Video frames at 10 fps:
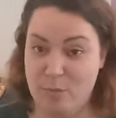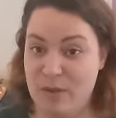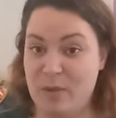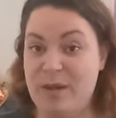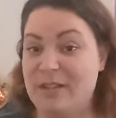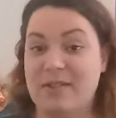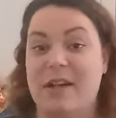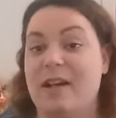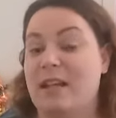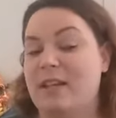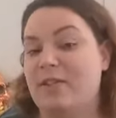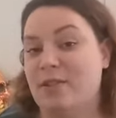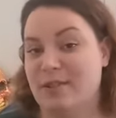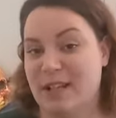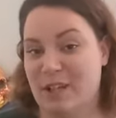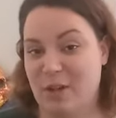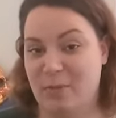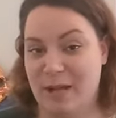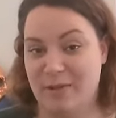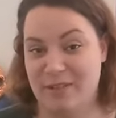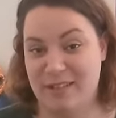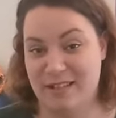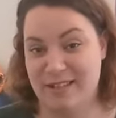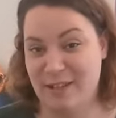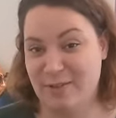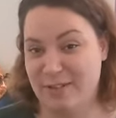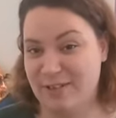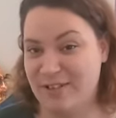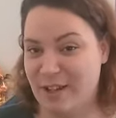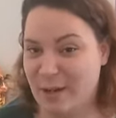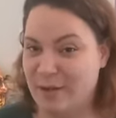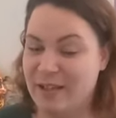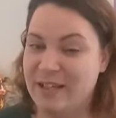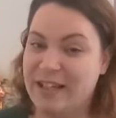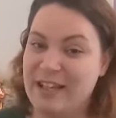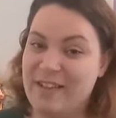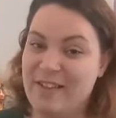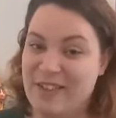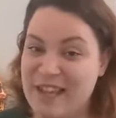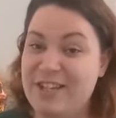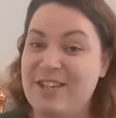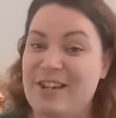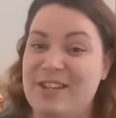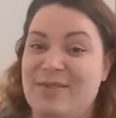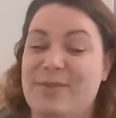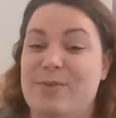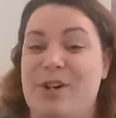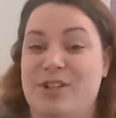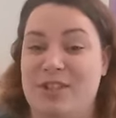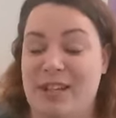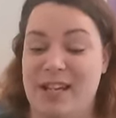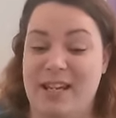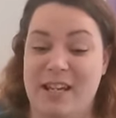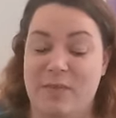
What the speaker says: But the rest I cannot tell you about because they're secrets. So thank you guys for watching.